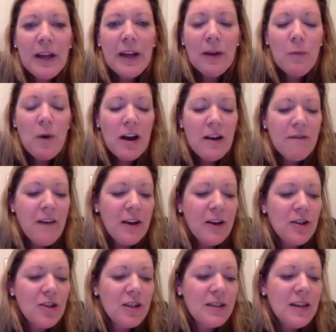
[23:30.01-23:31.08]
And Ron, if I
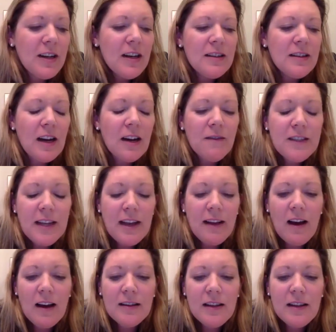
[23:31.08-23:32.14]
could just dovetail
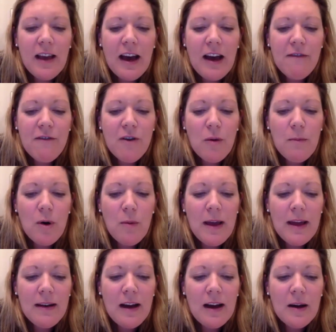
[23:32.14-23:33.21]
onto that for a
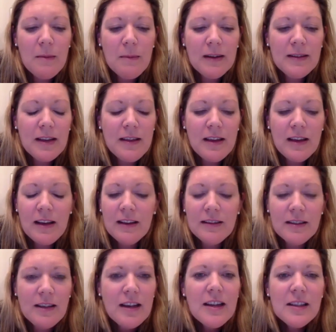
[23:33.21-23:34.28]
moment, because I think
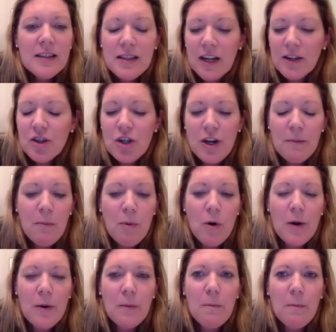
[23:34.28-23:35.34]
it's such an
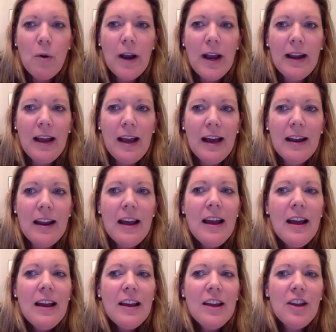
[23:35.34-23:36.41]
important point. And,
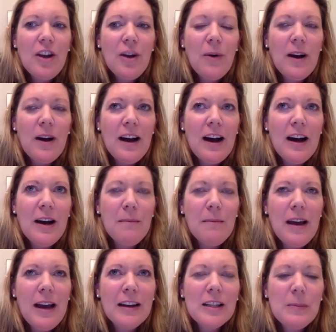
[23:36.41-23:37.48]

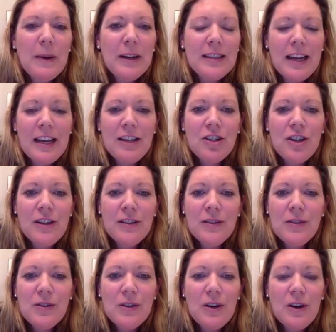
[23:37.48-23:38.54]
expectations
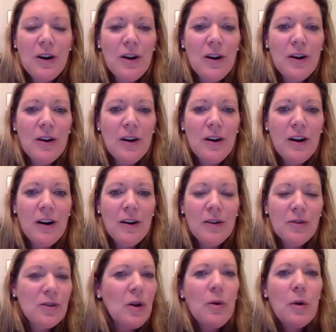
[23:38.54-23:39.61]
are
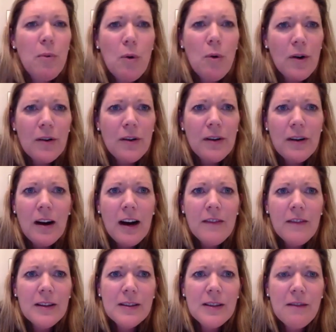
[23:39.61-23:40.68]
so important,
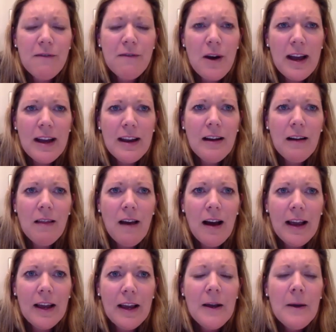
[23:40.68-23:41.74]
obviously, for any
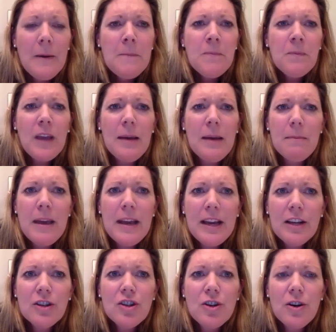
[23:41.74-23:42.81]
client, and
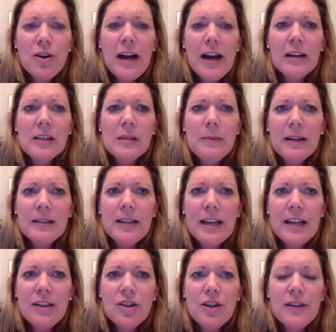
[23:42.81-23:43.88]
making sure
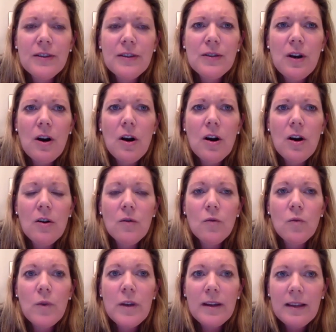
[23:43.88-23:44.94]
expectations are
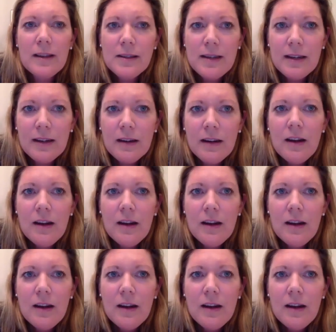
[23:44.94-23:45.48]
realistic